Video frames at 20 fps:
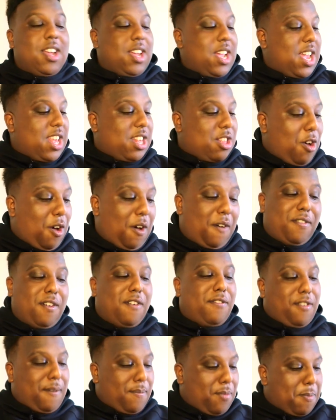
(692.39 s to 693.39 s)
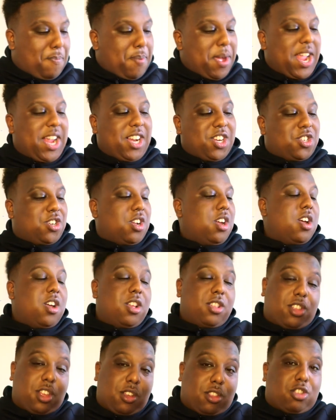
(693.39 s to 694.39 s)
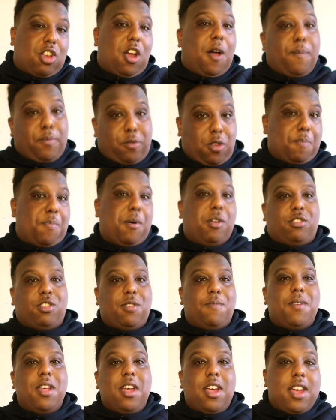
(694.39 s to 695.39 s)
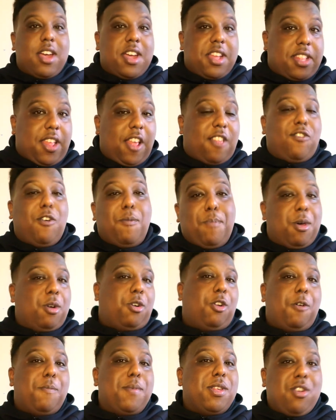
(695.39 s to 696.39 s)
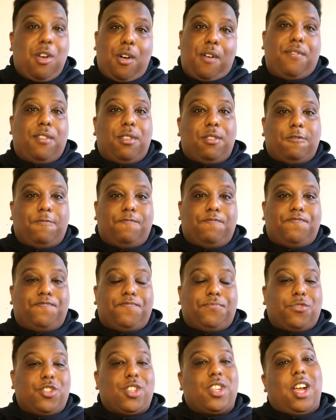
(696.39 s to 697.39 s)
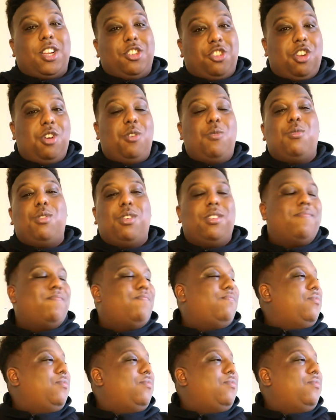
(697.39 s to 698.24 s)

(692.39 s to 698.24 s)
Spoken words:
It's awful from the pitch to top to bottom. This football club is awful. And you know what?